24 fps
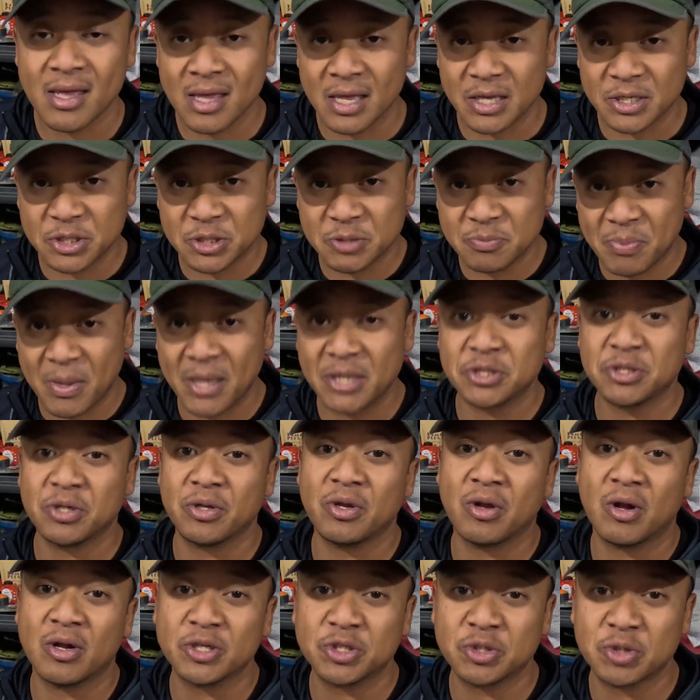
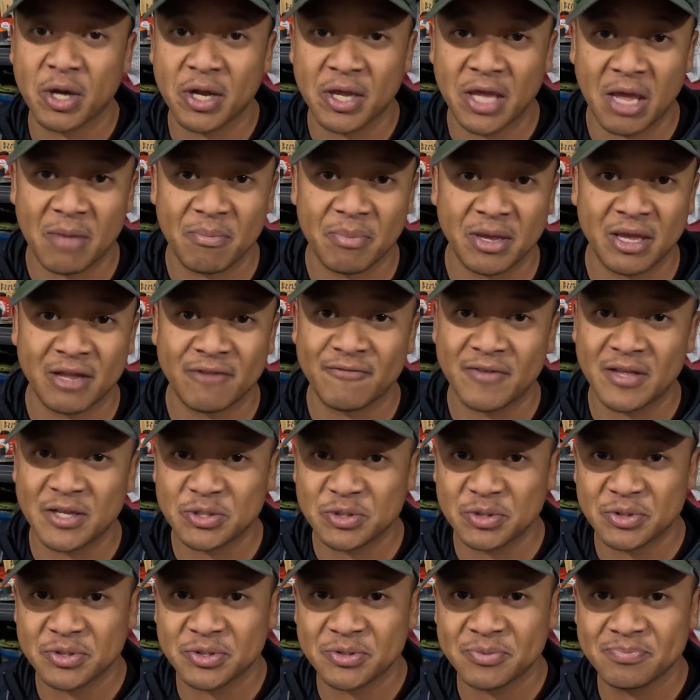especially on truck camping
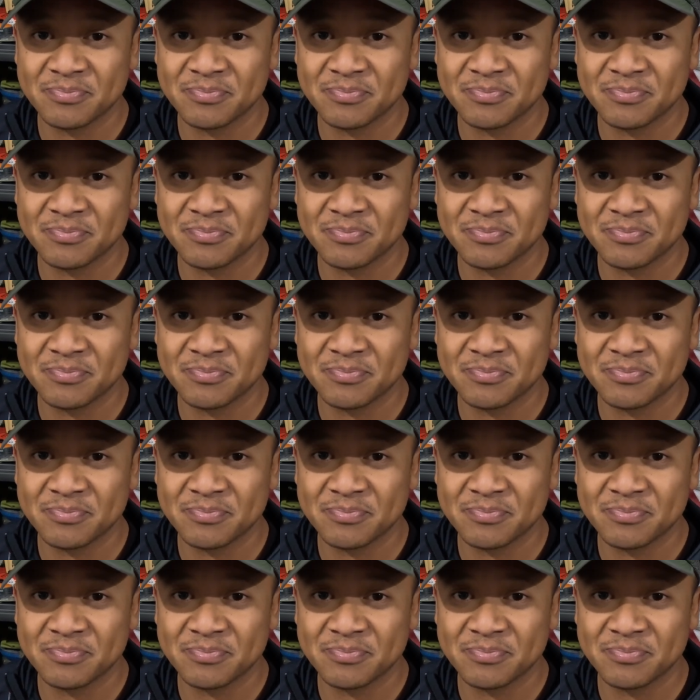adventures.